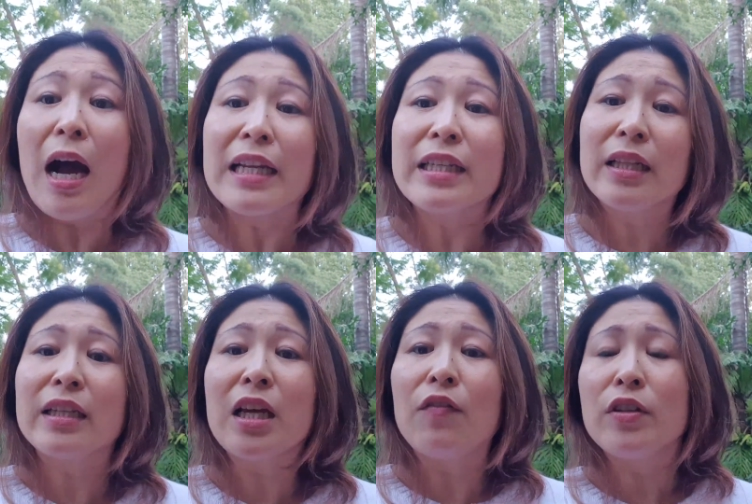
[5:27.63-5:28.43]
Ideally,
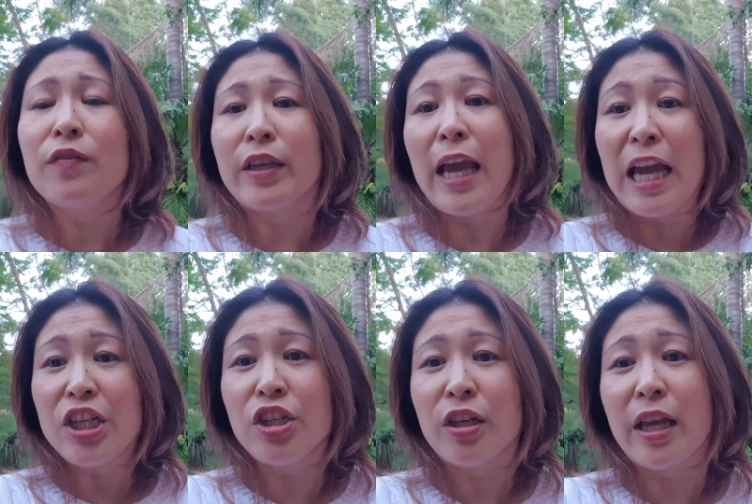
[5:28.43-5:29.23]

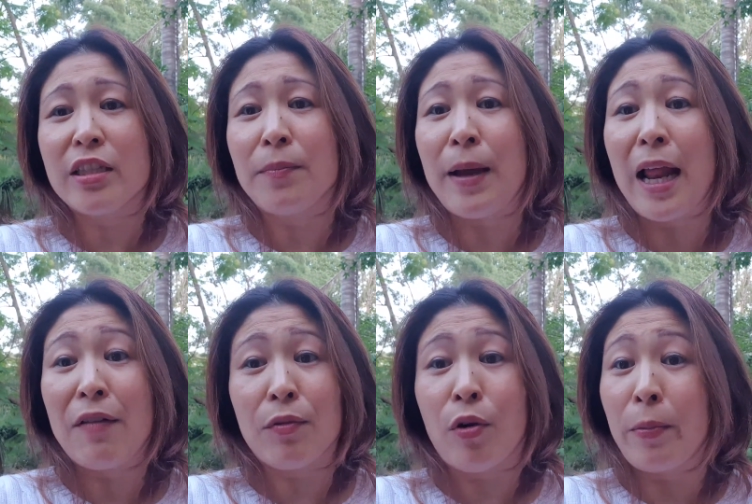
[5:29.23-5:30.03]
diversification is about
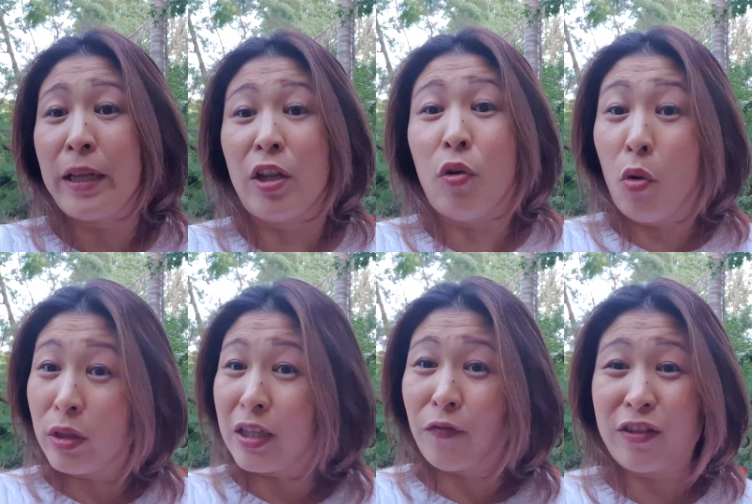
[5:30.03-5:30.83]
having property in all
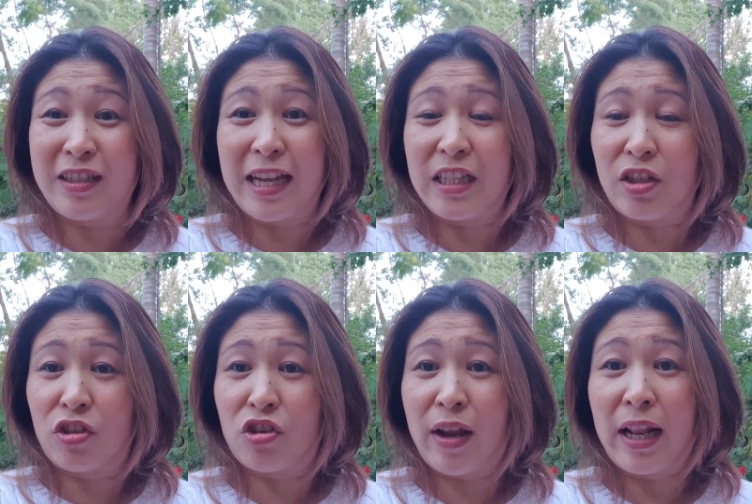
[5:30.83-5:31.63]
the different states in
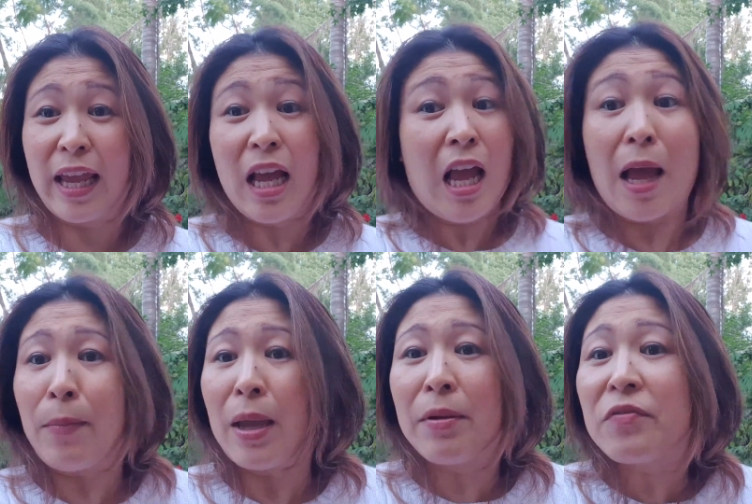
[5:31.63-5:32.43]
Australia and
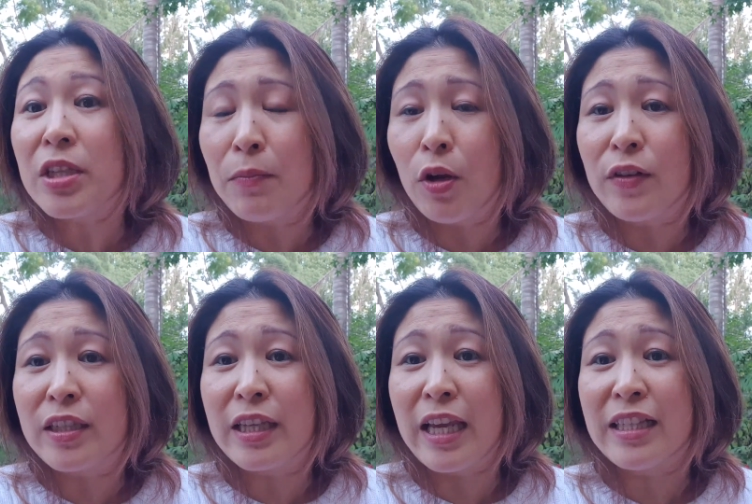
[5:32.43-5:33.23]
maybe in some
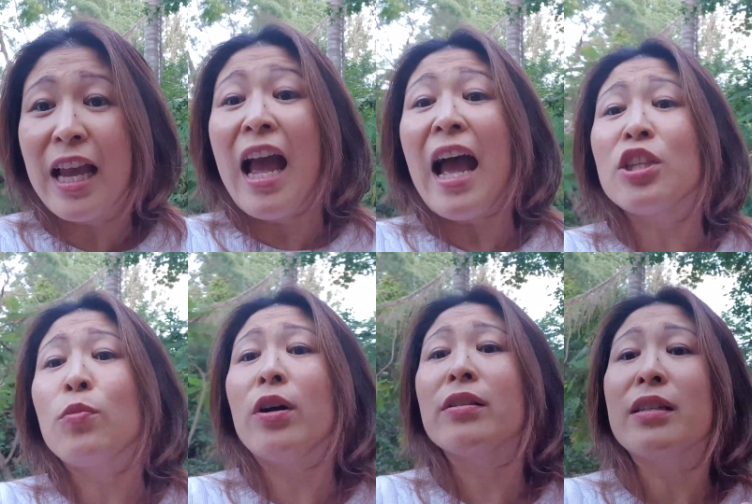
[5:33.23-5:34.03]
overseas, as
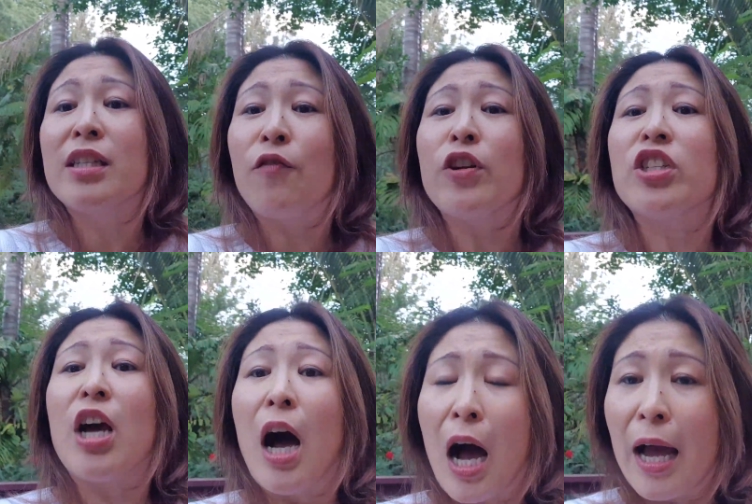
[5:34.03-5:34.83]
well as the different
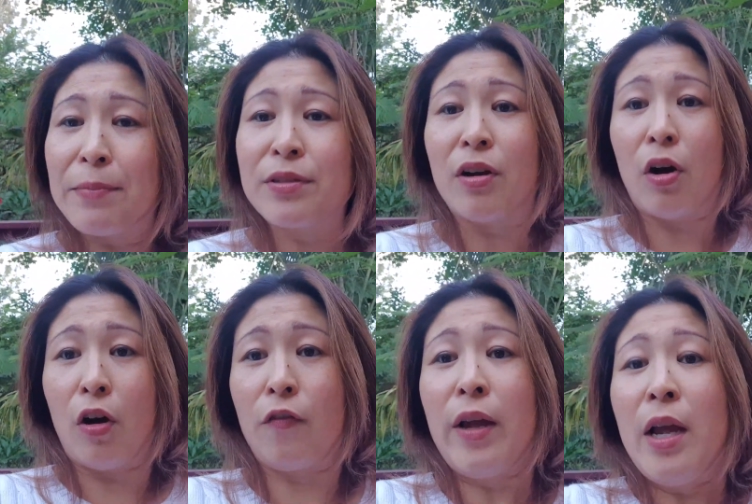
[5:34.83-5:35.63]
types
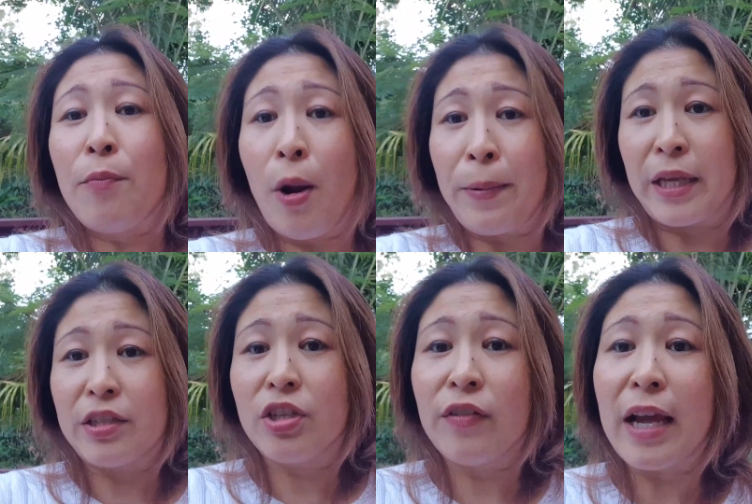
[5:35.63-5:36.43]
of
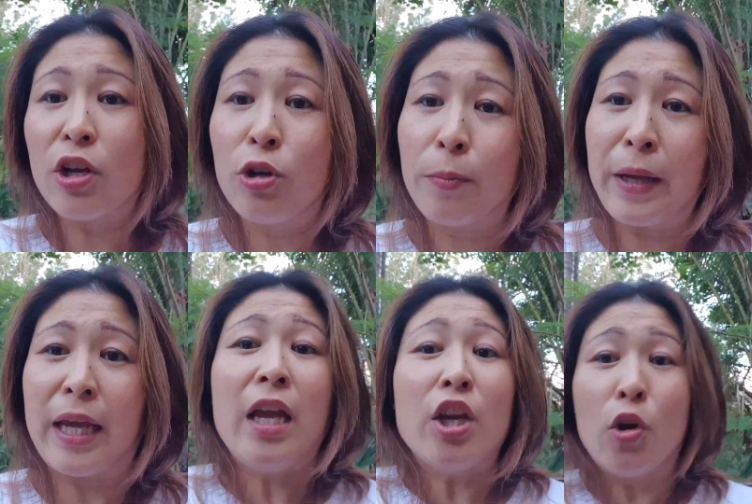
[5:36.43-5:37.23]
properties. So that could
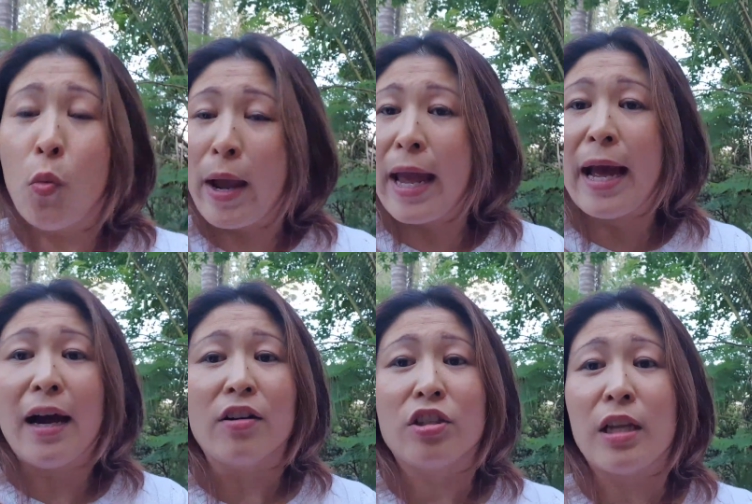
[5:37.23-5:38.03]
be your
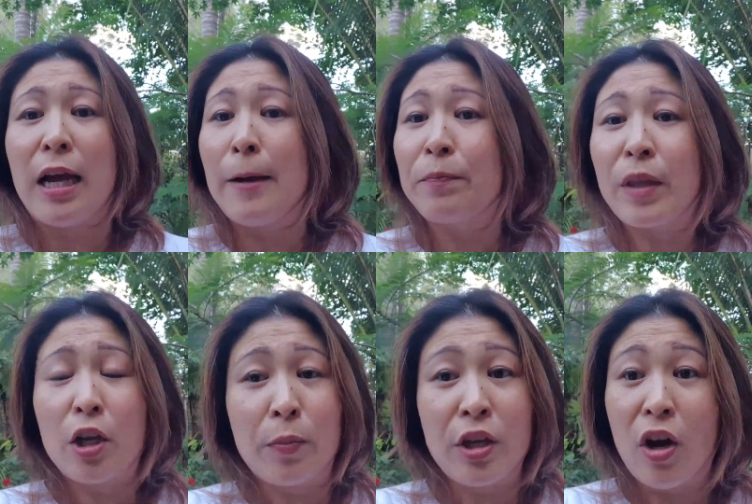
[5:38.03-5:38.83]
warehouse, um,
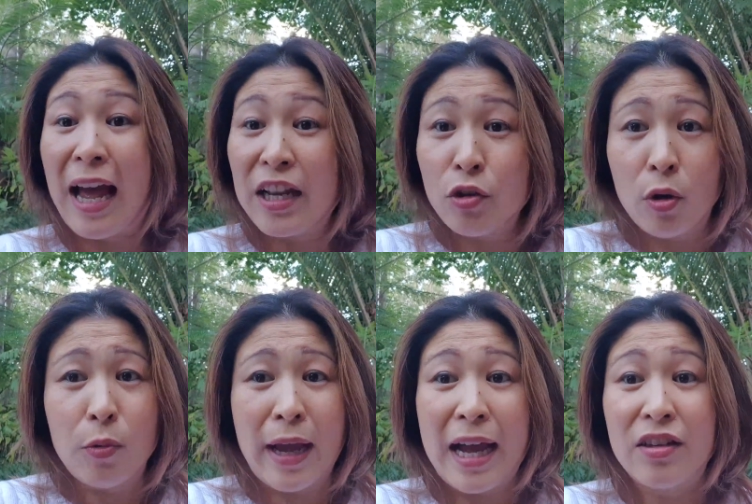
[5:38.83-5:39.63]
that could be your
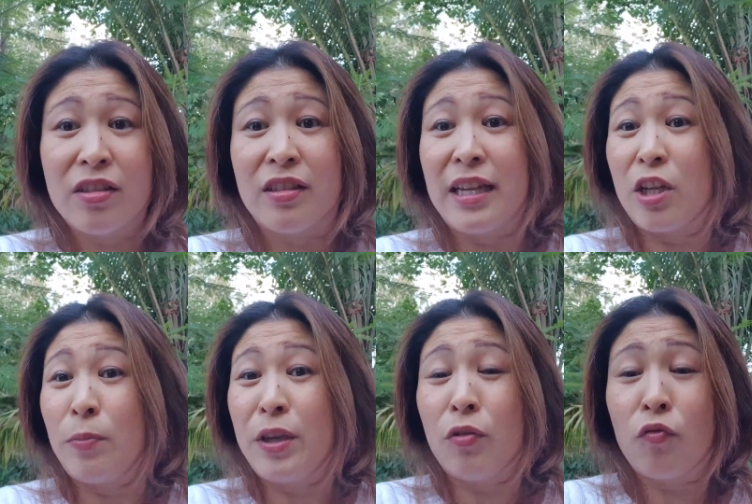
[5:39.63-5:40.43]
normal houses, that could
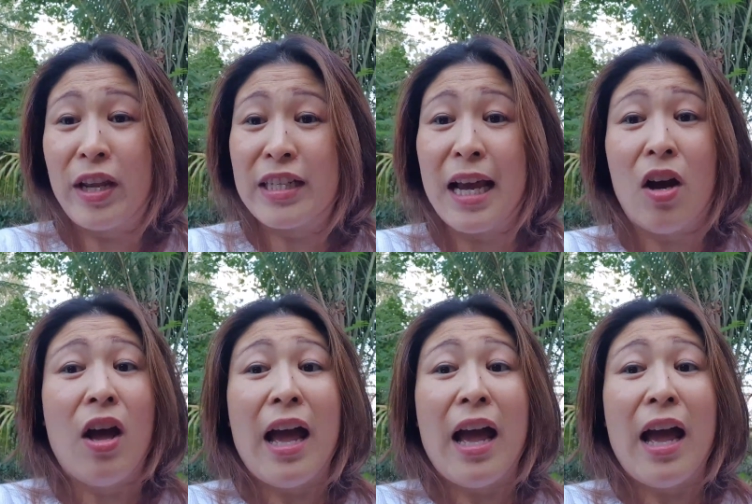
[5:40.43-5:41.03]
be your retail,